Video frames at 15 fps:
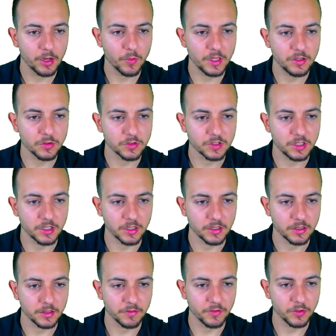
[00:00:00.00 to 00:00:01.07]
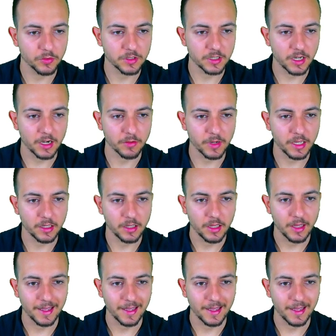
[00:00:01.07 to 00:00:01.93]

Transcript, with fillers: we use here the filter array.